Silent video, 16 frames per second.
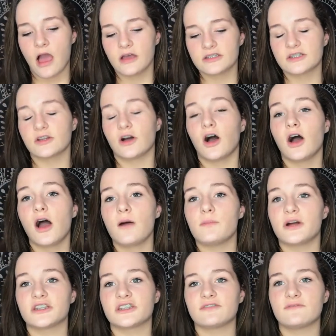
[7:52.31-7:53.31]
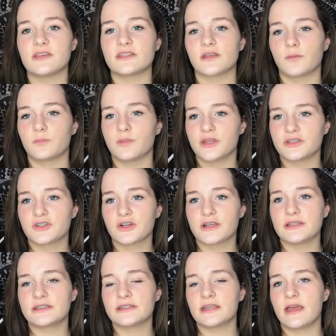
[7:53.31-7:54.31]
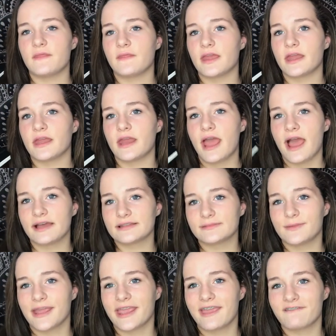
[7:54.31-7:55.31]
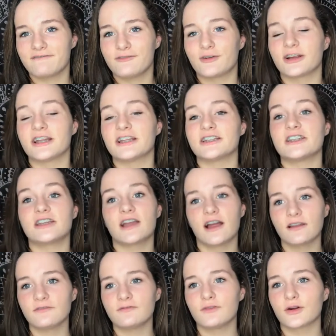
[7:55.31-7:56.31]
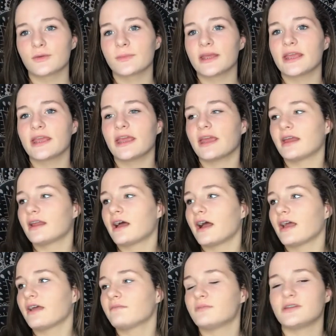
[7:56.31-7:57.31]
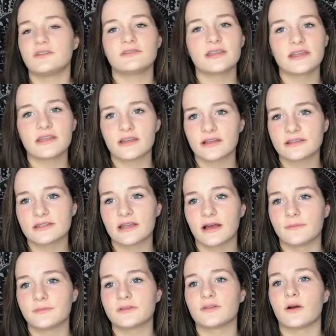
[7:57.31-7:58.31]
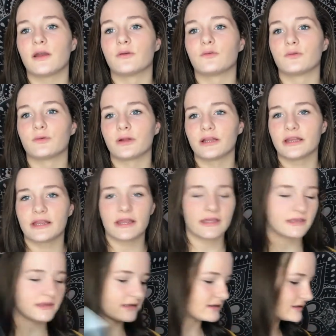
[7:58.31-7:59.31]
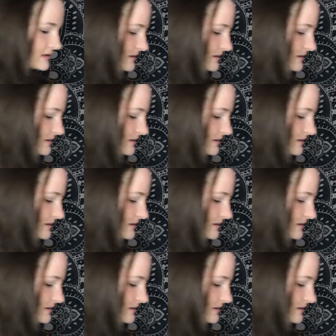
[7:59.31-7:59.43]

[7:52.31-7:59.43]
saw a bunch of these on Pinterest and then asked my aunt for it, and she got it for me, and I have been using it non-stop, so I really like this.